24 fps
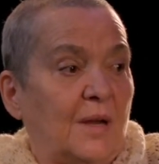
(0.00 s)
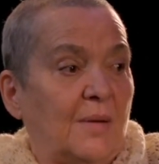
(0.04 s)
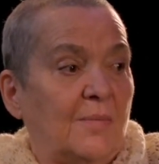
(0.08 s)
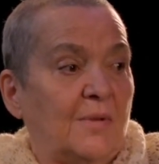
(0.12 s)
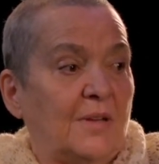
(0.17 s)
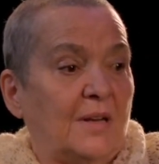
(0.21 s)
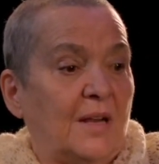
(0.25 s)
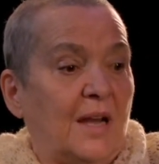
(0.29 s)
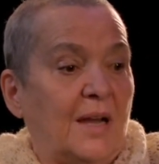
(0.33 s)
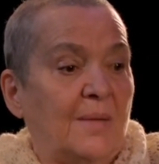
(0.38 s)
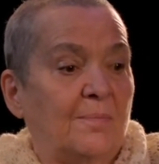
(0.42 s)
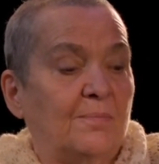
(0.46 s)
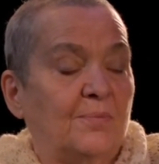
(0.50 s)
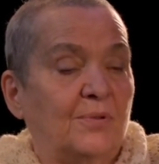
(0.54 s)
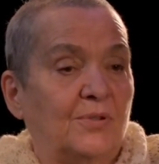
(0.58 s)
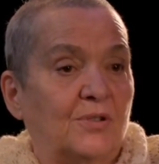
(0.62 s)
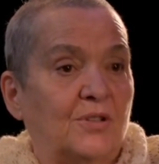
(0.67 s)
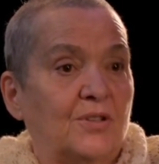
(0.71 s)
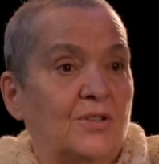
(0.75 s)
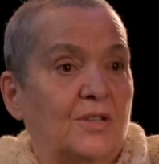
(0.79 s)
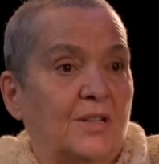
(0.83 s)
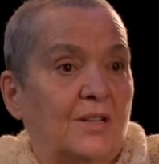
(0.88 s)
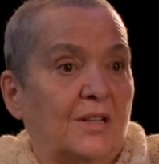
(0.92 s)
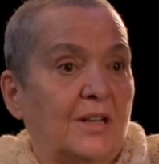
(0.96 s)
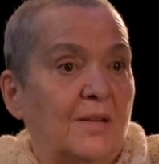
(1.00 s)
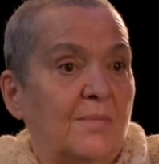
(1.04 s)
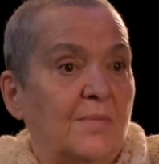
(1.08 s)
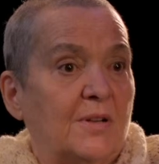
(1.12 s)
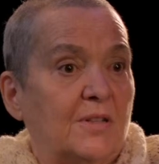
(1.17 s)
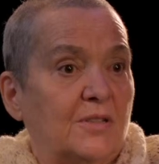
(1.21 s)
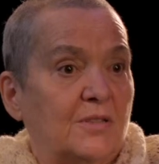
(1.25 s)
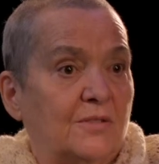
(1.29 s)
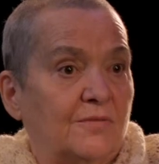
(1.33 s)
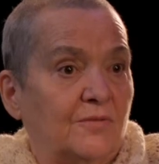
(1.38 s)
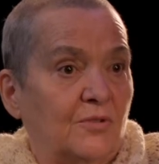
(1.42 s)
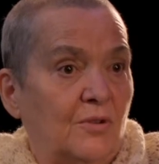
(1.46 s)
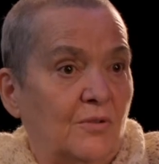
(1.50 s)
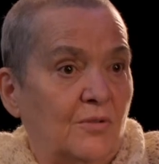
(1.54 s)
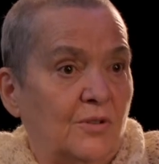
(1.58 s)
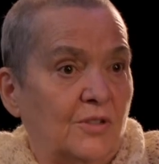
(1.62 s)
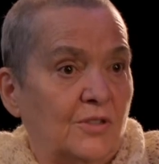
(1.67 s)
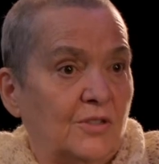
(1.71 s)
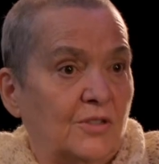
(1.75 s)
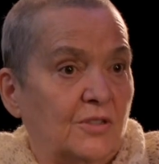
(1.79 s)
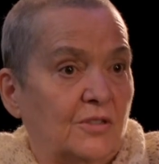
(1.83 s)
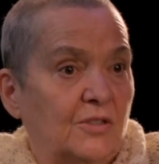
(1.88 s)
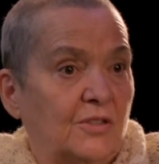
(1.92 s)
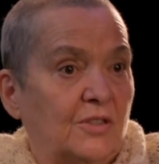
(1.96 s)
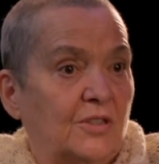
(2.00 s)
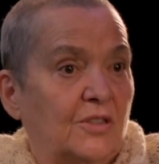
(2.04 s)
I mean, I pushed the limits, of course, you know,